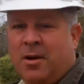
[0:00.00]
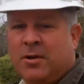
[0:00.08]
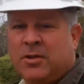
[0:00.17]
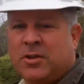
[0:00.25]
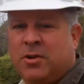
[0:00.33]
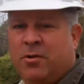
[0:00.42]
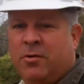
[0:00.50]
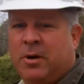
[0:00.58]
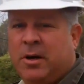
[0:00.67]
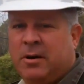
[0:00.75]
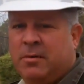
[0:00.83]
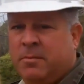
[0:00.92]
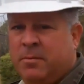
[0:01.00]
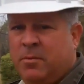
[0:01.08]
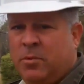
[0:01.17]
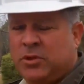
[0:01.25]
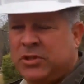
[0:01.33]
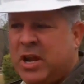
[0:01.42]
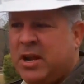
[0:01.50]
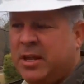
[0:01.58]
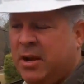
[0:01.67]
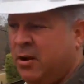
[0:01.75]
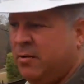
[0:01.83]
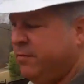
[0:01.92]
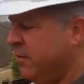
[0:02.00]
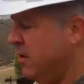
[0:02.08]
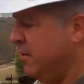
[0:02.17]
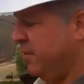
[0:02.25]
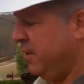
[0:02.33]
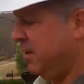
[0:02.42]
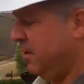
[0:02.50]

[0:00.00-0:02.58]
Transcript: Alright, so we're standing here in front of